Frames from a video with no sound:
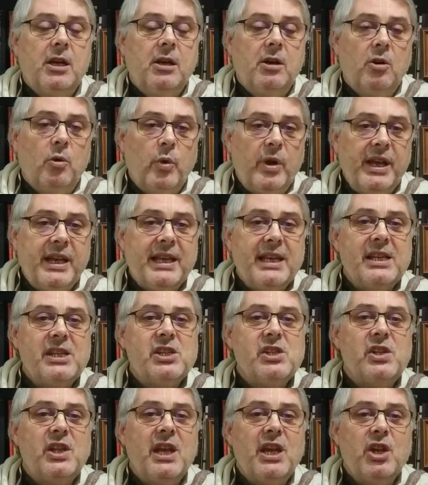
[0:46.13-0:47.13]
waking
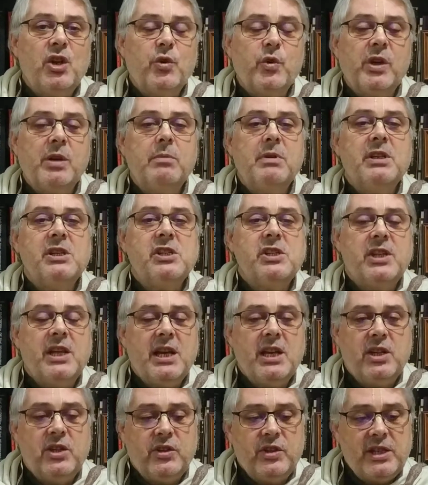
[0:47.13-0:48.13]
state, dreaming
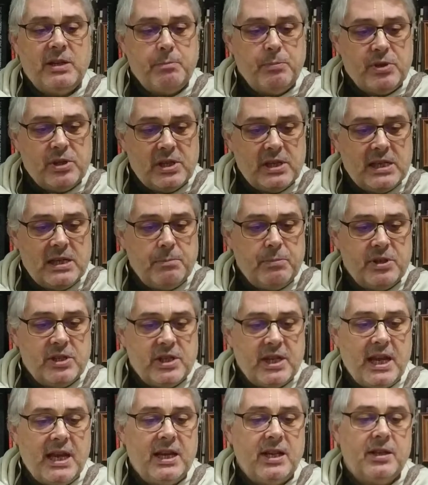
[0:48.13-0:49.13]
state, deep sleep
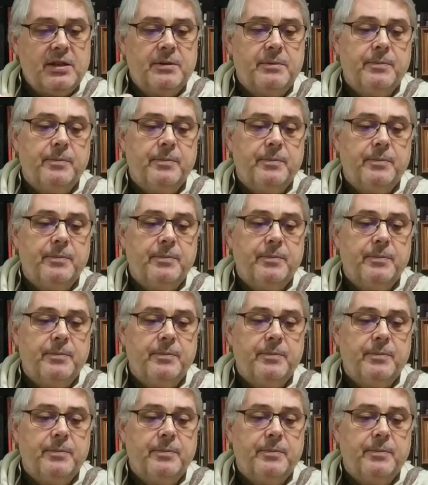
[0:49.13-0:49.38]
state.